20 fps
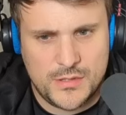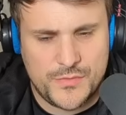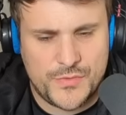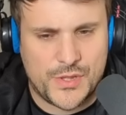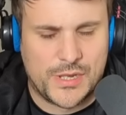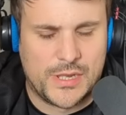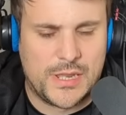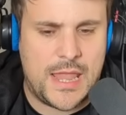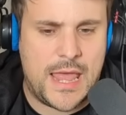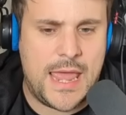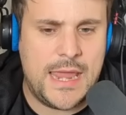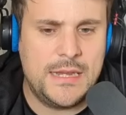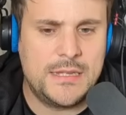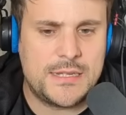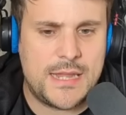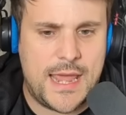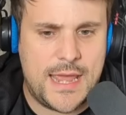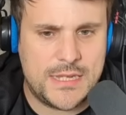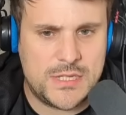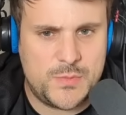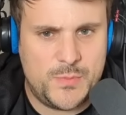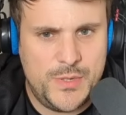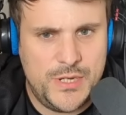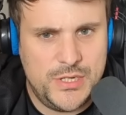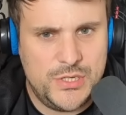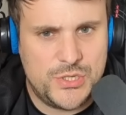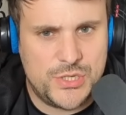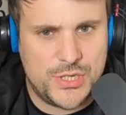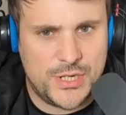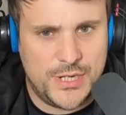The light
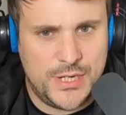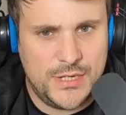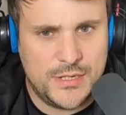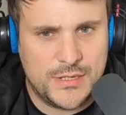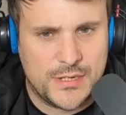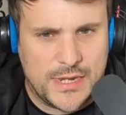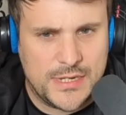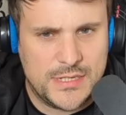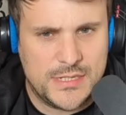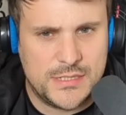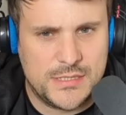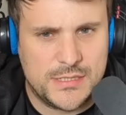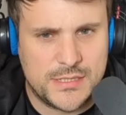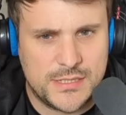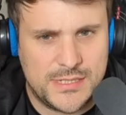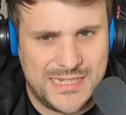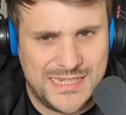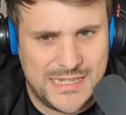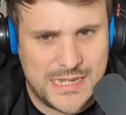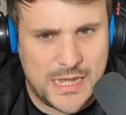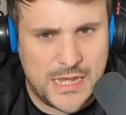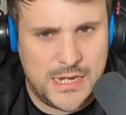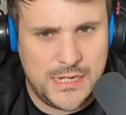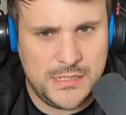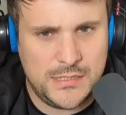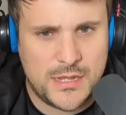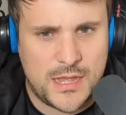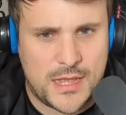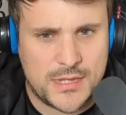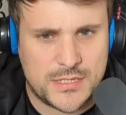SPG
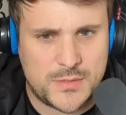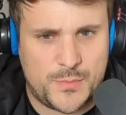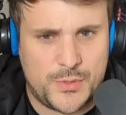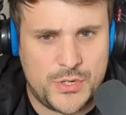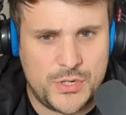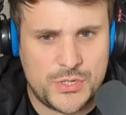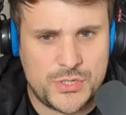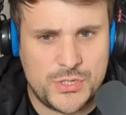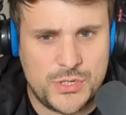1939 has a production